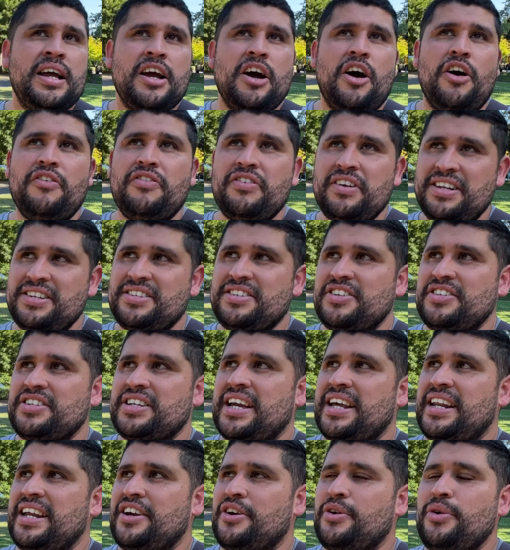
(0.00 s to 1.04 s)
hopefully it starts
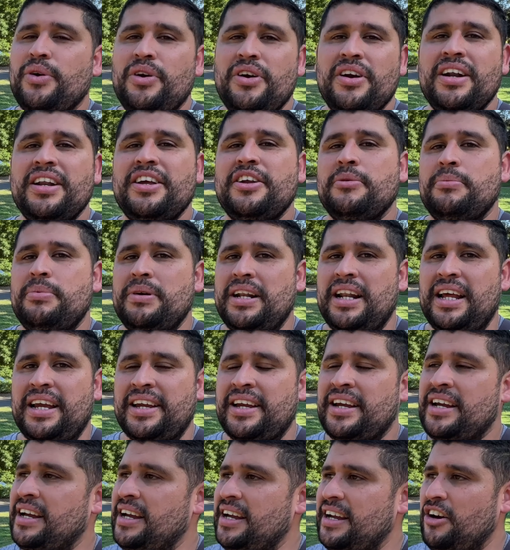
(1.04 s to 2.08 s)
getting cooler a little bit like
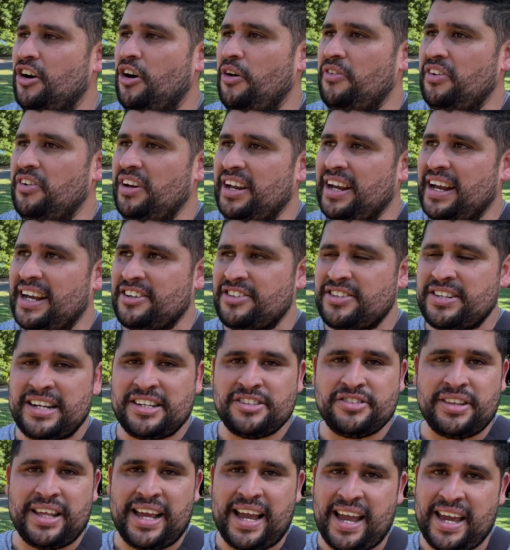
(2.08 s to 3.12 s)
hopefully it gets down
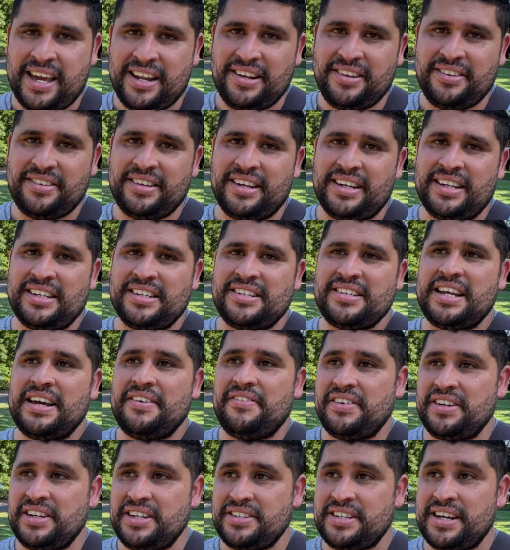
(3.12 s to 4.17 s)
to the 80s and
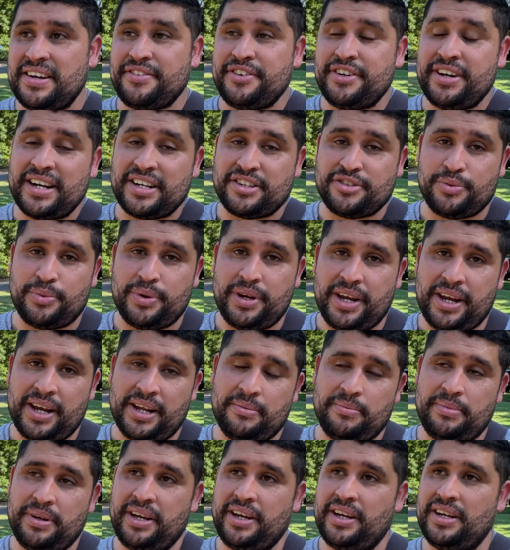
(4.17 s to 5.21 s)
70s after next weekend
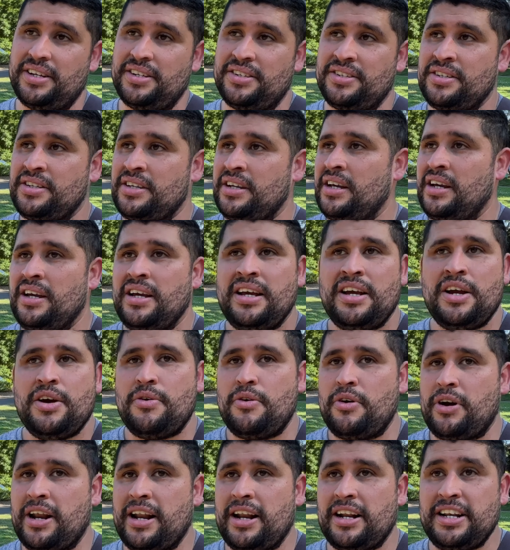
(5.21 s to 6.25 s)
because
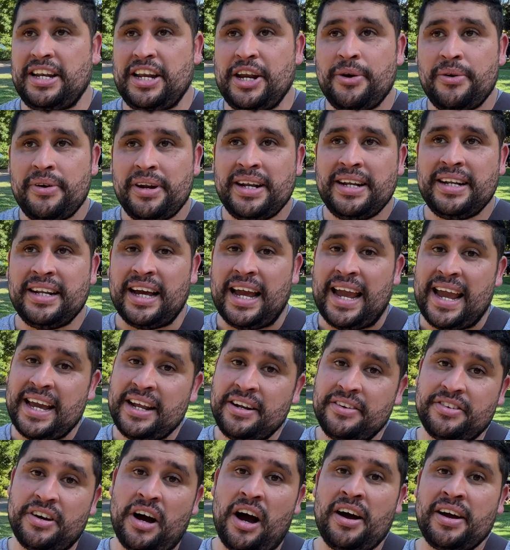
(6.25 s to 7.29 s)
we're nearing the end
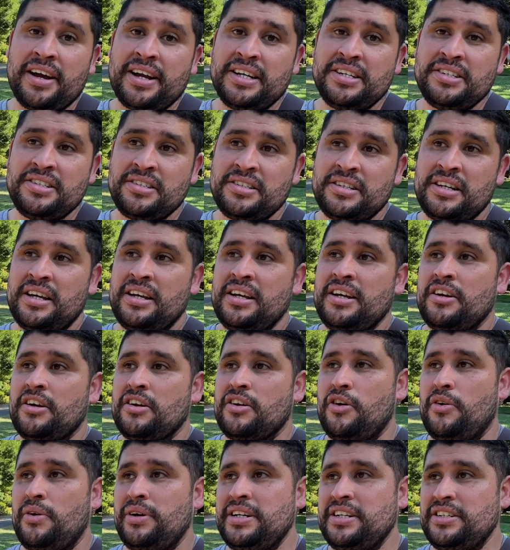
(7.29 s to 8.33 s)
of august
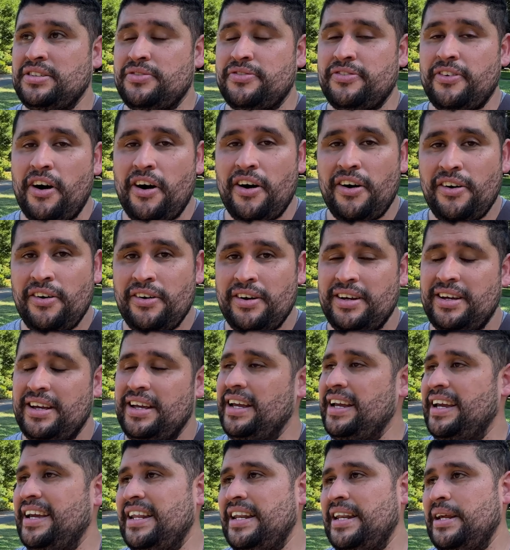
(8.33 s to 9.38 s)
going into fall
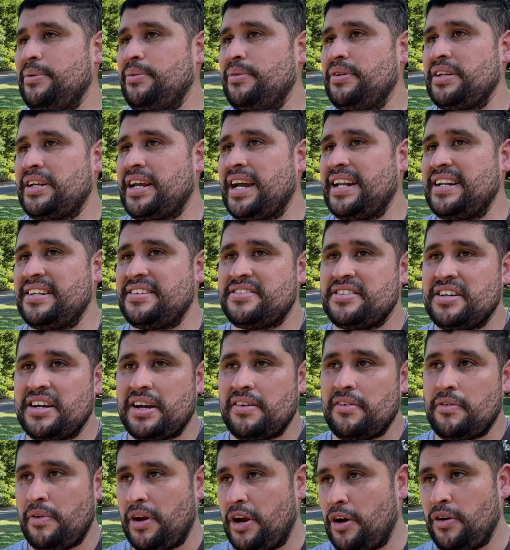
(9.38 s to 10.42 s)
and it would kind of suck
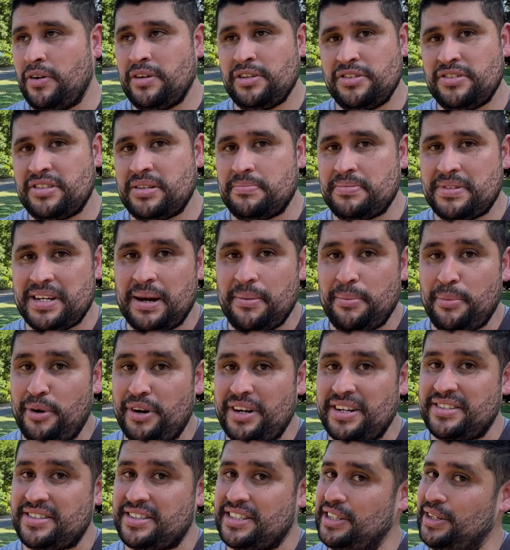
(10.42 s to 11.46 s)
if we go into september and
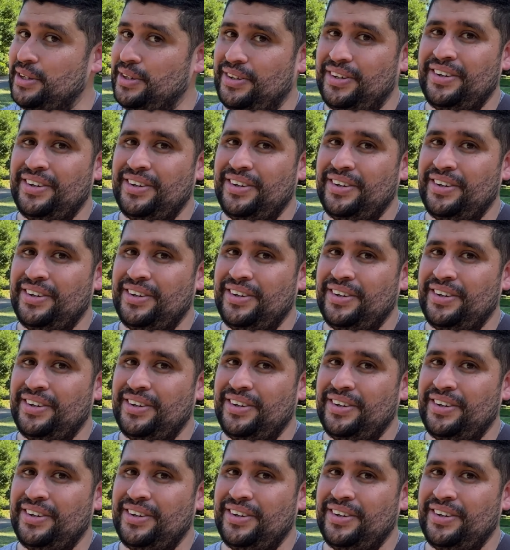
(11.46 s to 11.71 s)
it's still